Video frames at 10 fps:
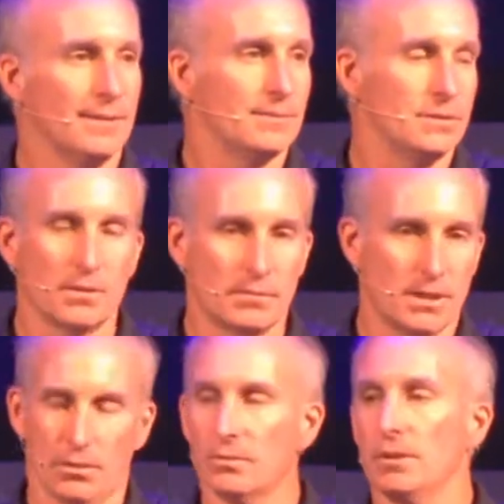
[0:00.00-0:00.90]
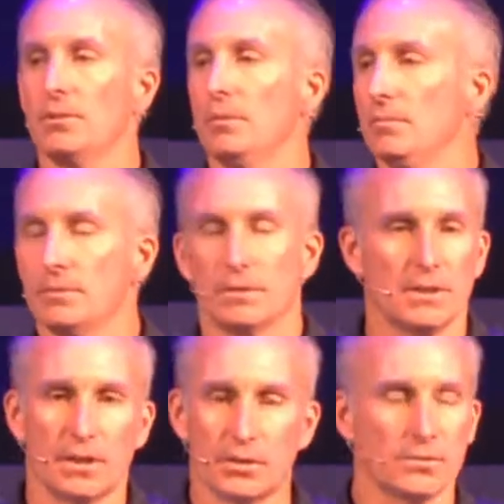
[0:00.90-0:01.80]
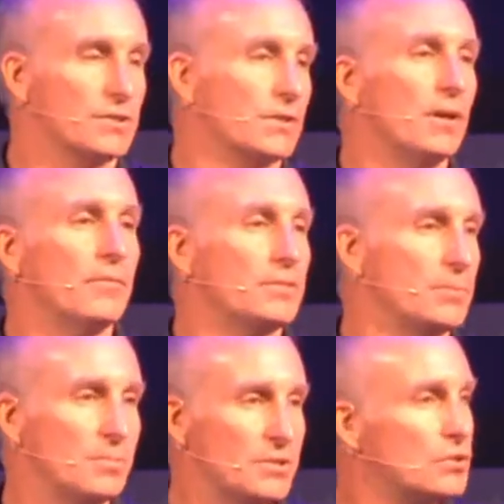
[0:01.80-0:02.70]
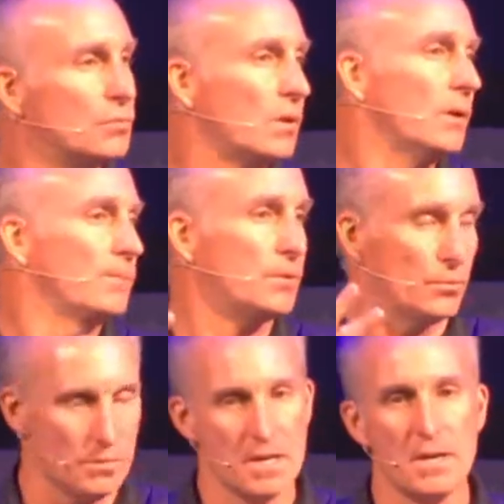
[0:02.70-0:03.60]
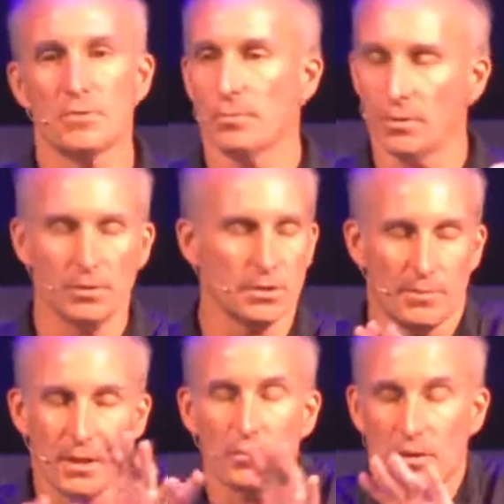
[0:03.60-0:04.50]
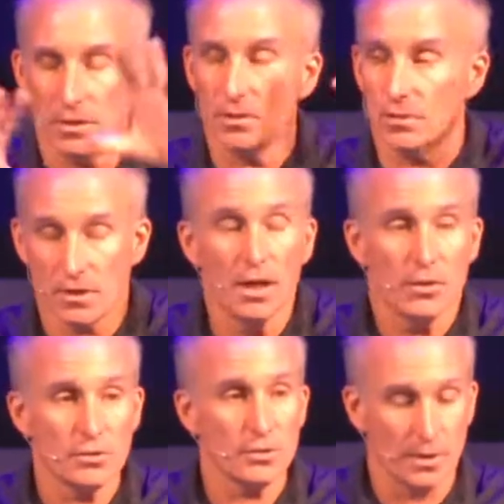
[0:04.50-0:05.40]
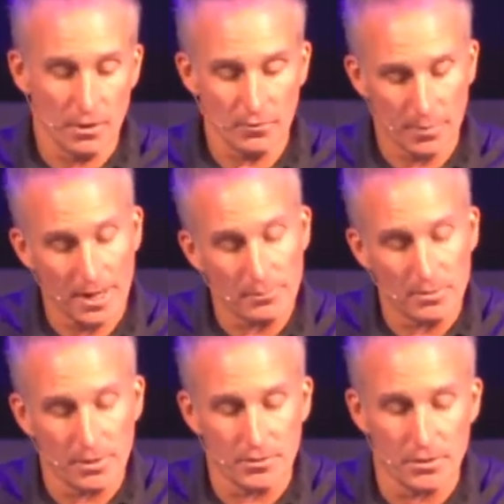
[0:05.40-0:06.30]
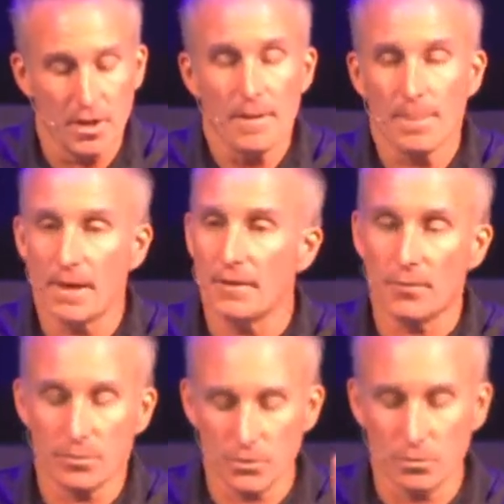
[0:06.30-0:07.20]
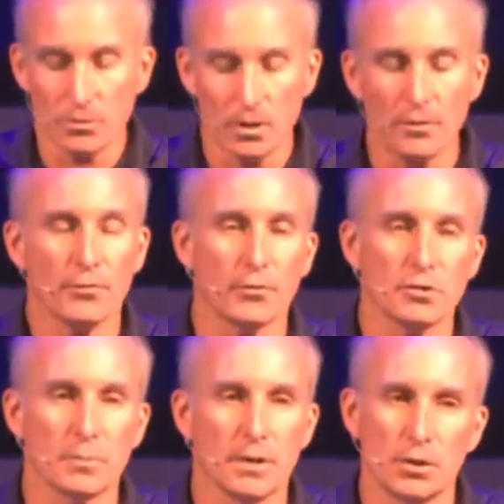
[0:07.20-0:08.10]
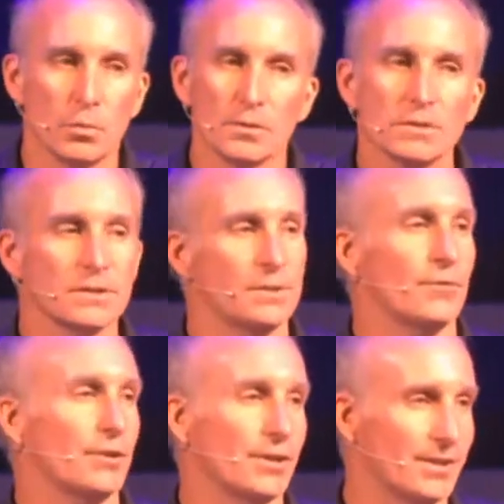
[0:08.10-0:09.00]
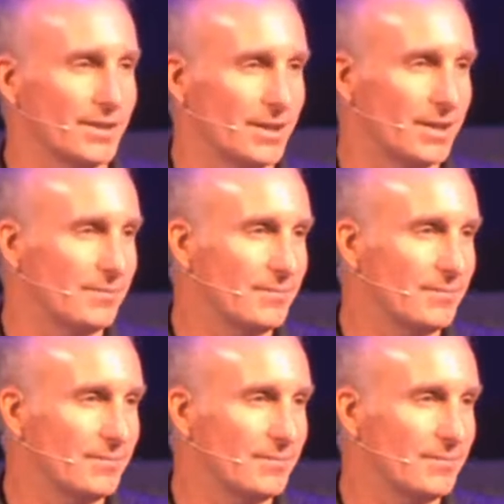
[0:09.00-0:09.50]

to kill you, to take your stuff, to beat you up, to rape, to pillage. I mean, they, there's, there's enough bad people out there that if there was no law enforcement, you wouldn't sleep very good at night.